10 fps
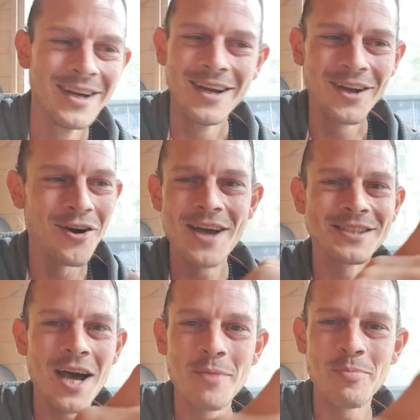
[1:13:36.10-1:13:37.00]

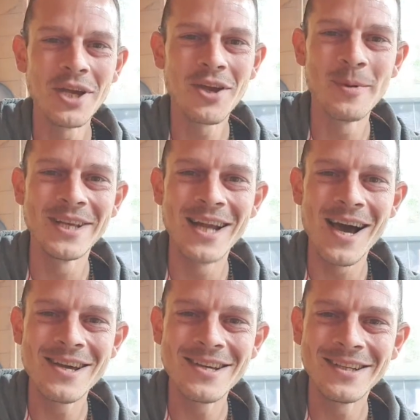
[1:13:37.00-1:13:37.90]
XRP comedy
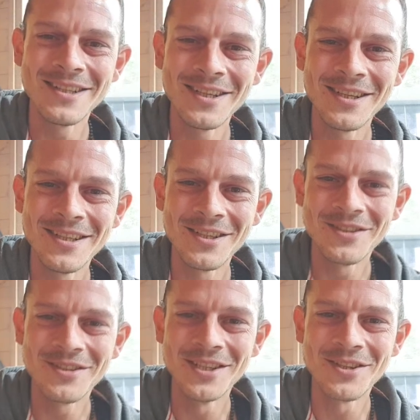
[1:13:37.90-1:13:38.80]
night you,
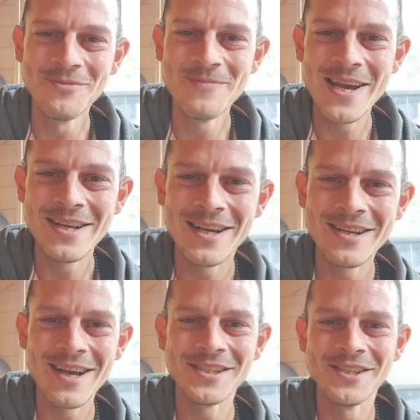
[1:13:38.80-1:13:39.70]
you're done, mate. Like,
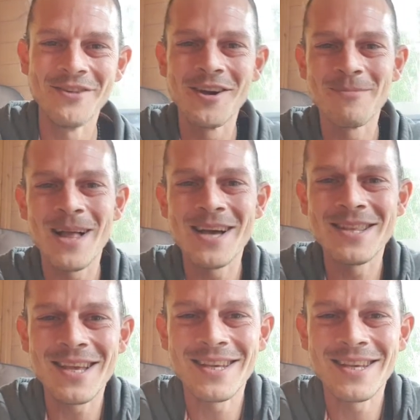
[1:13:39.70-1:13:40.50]
there's your new job, lad.